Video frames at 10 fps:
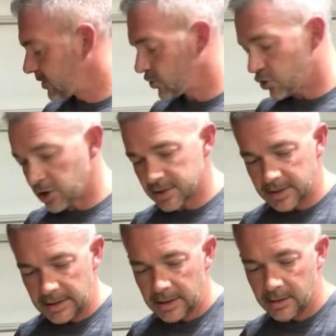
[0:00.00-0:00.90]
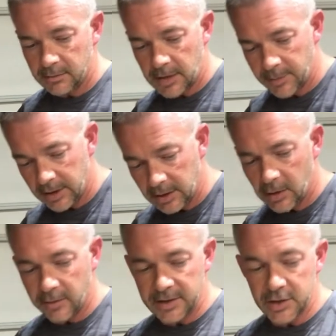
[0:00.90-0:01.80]
just get, I'm gonna get
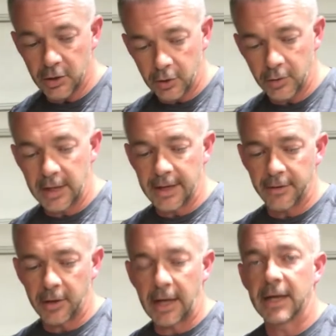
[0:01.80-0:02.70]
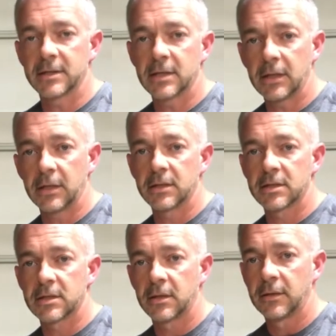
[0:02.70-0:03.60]
all these glued together as
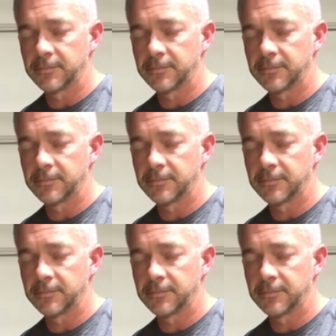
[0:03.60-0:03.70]
is